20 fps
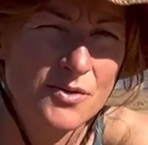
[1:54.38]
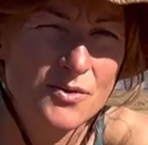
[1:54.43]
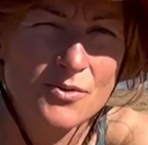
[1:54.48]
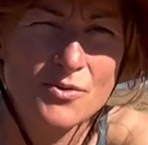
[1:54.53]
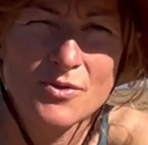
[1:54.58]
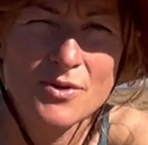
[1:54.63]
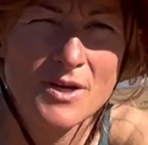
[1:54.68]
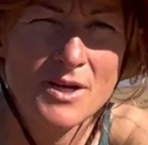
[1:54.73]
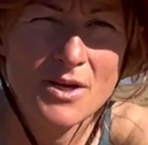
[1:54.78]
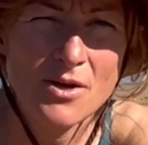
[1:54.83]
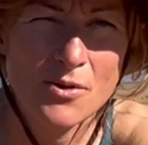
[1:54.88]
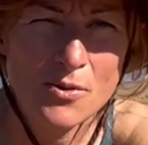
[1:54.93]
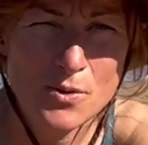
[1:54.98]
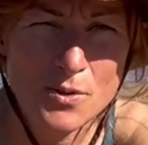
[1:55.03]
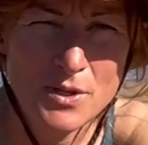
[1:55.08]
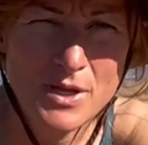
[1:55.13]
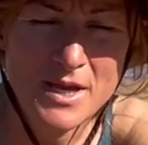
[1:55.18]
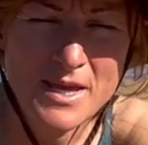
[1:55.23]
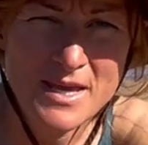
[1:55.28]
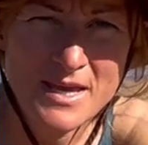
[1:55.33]
during all
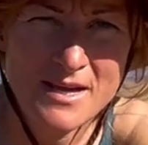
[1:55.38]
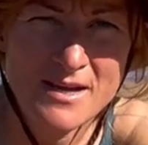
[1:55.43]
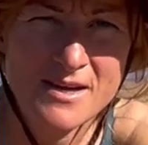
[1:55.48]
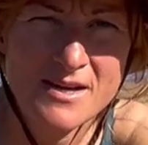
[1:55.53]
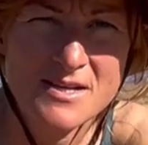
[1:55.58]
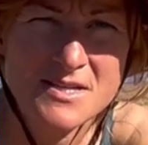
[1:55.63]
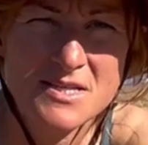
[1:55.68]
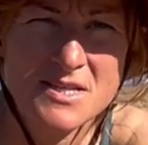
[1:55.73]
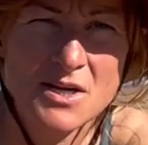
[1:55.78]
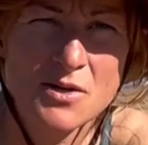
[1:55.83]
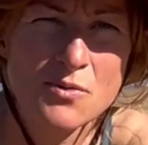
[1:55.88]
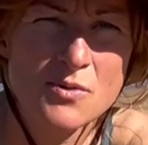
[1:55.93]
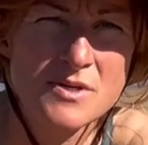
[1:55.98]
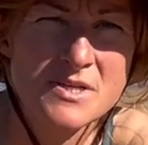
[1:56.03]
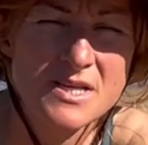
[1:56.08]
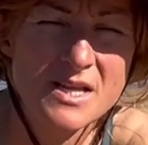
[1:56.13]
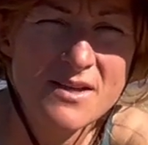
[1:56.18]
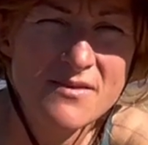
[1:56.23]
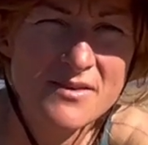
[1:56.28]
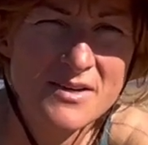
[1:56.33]
the years I
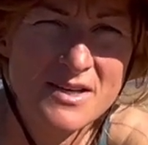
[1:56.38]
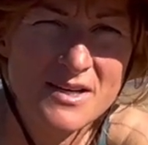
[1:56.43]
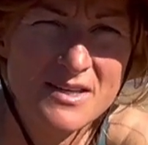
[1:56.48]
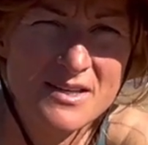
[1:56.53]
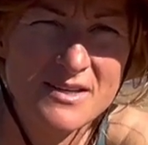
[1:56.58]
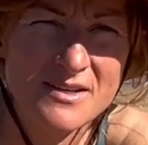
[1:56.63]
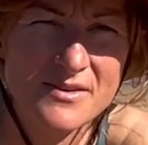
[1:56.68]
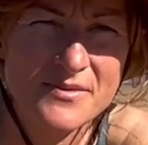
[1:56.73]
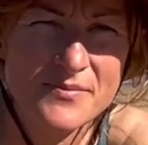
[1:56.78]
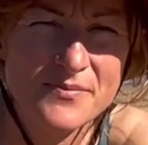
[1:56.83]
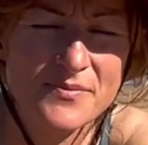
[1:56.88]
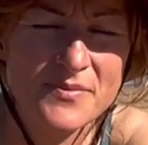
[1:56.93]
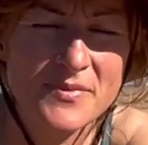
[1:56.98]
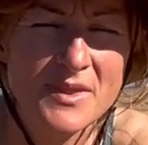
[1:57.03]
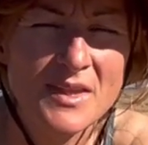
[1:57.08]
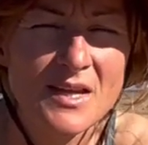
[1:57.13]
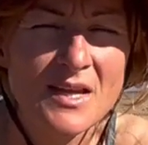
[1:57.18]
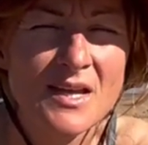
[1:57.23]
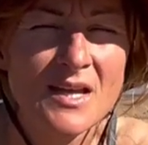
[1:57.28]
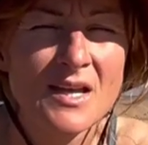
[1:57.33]
was living
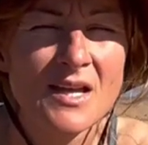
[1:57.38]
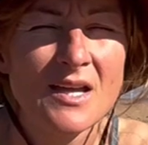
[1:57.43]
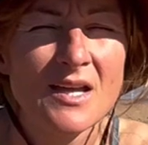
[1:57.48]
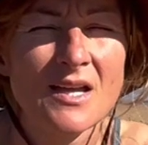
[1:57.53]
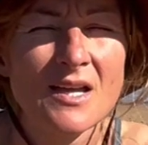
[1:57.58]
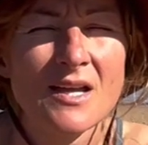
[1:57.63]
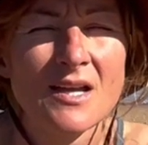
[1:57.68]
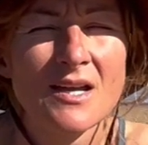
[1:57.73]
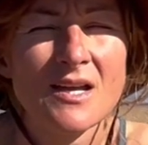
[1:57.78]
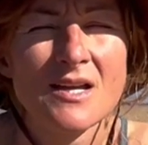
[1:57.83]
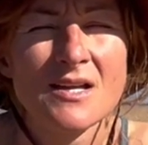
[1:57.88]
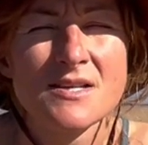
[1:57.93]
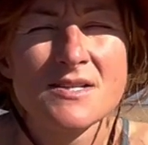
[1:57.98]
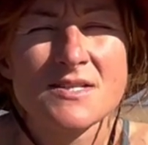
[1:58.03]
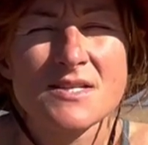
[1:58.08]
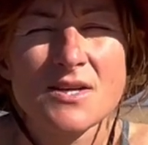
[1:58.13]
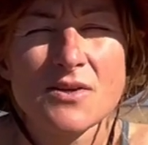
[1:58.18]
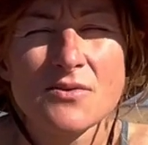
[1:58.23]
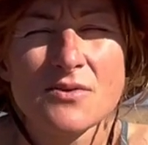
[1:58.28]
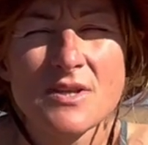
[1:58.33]
there.
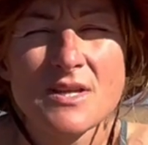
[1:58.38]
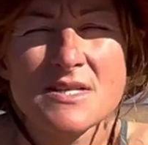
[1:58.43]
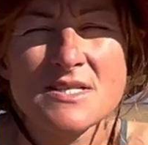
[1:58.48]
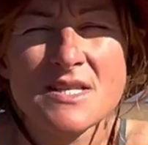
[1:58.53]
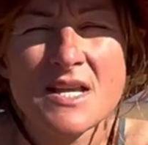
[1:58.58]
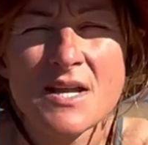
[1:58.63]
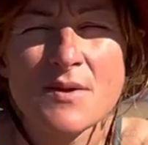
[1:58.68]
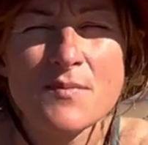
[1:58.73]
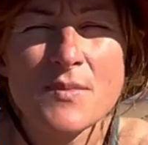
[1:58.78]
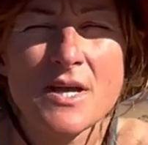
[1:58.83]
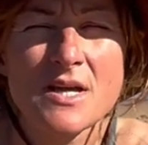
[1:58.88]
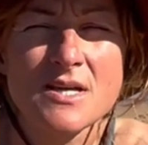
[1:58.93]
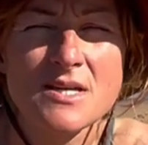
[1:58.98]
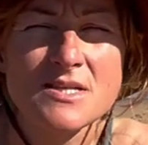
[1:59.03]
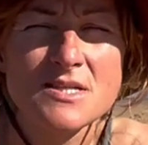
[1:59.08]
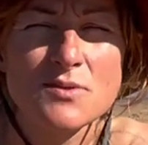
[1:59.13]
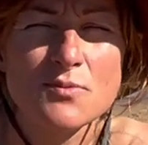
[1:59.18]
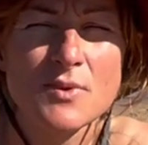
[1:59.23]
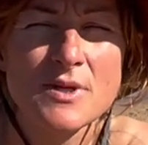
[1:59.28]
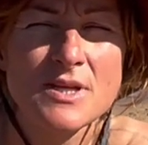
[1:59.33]
So the same
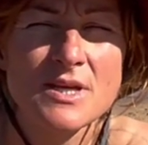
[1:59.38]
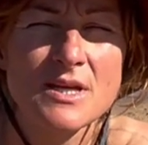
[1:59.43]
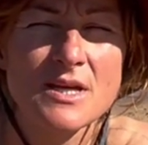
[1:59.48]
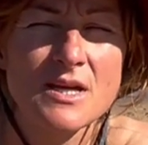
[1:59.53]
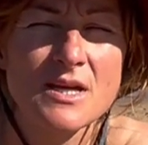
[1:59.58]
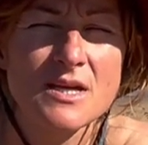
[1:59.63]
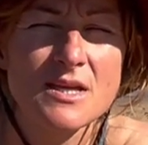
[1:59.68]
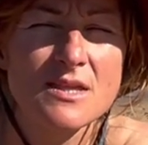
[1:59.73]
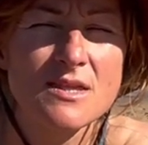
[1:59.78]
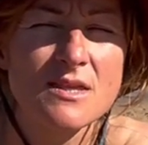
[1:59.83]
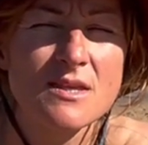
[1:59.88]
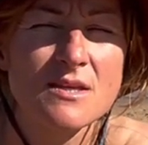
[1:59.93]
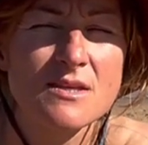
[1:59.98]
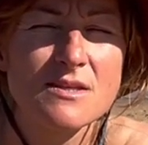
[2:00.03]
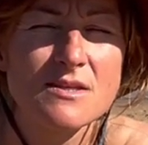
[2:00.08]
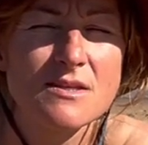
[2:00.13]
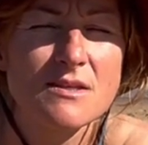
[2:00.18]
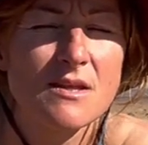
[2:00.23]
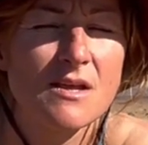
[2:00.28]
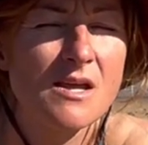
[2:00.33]
is when
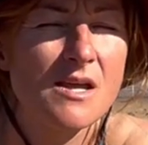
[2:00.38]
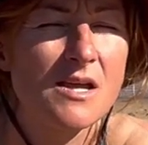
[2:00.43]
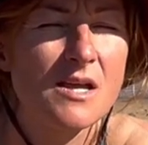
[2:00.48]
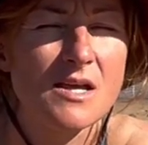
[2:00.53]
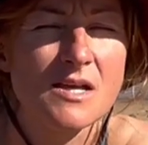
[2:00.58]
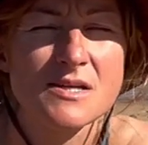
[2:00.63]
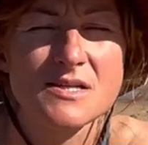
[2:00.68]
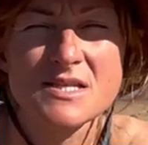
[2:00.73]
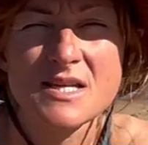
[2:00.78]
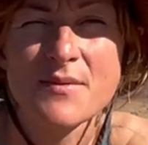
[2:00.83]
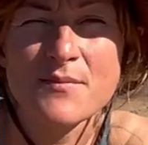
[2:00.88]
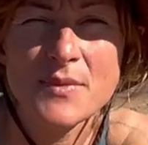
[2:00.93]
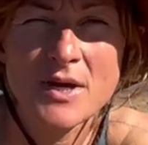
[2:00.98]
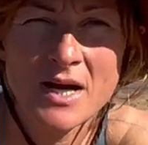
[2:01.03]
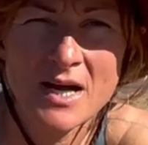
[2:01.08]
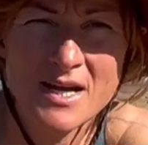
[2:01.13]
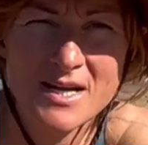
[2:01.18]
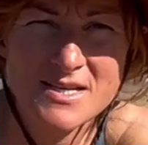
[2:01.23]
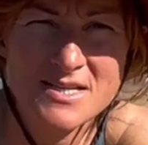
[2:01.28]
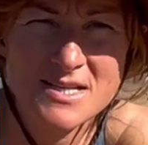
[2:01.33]
there is some
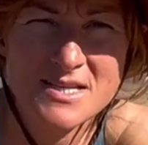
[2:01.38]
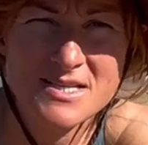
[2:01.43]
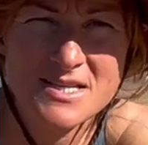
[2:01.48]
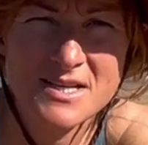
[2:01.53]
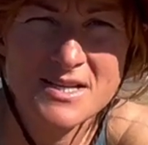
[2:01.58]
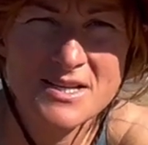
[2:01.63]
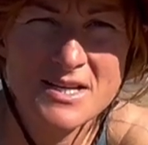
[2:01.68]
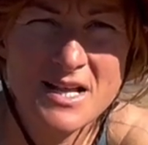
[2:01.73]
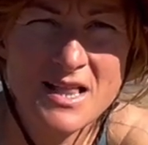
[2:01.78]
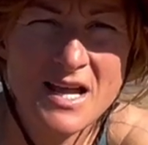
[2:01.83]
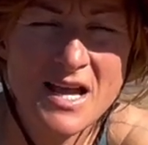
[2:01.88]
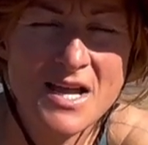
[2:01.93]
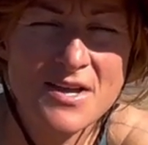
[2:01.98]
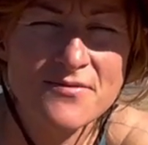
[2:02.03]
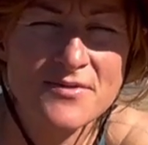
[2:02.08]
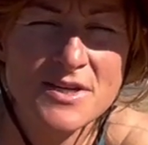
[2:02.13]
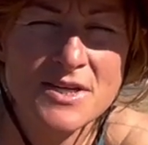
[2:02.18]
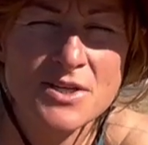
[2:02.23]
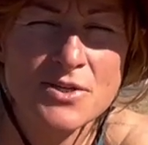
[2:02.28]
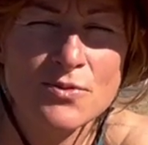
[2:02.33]
crisis in the life
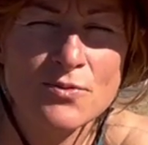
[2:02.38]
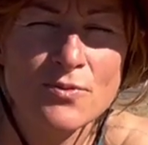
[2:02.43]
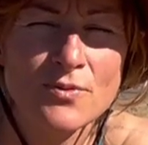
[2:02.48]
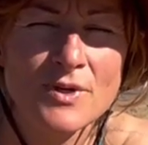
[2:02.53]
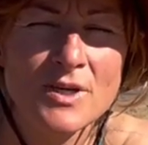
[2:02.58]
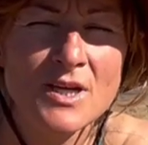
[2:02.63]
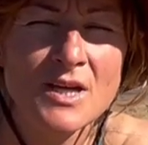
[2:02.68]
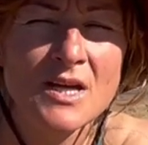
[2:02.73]
and we